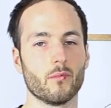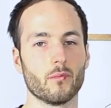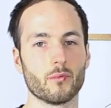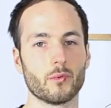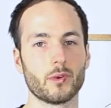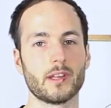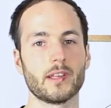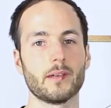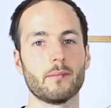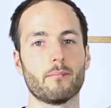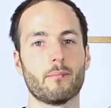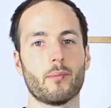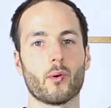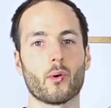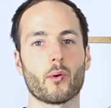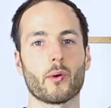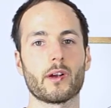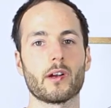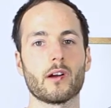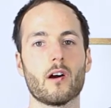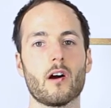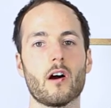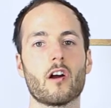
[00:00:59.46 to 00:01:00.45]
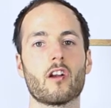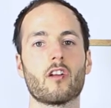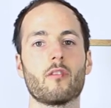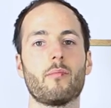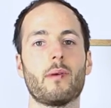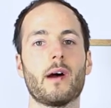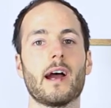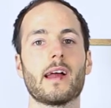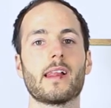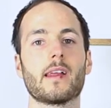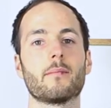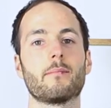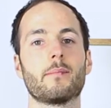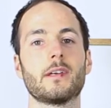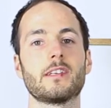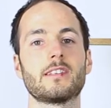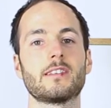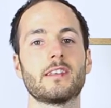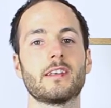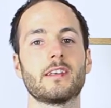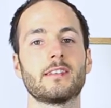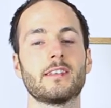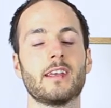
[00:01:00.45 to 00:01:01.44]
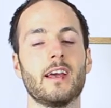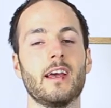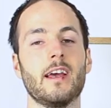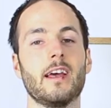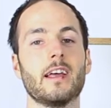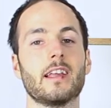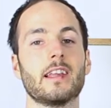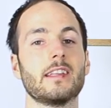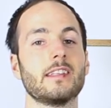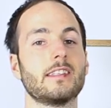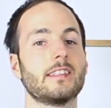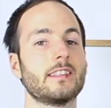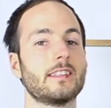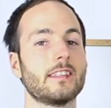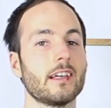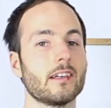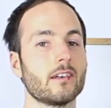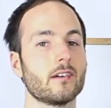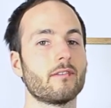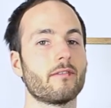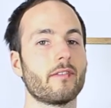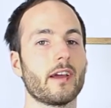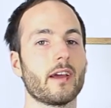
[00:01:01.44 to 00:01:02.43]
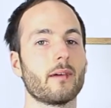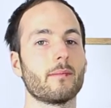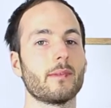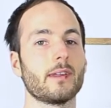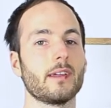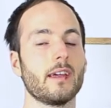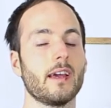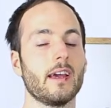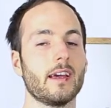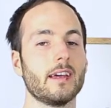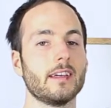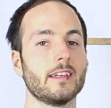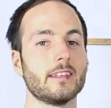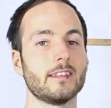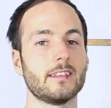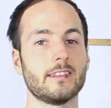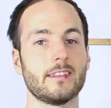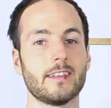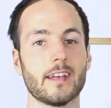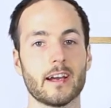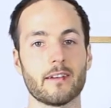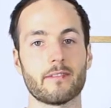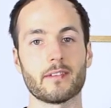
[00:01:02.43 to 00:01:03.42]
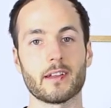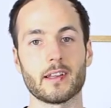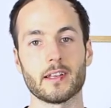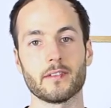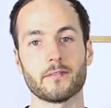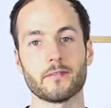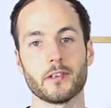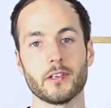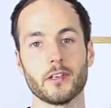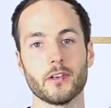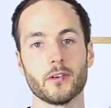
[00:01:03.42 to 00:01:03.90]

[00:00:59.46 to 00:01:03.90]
really boring autopilot business, then single family is definitely for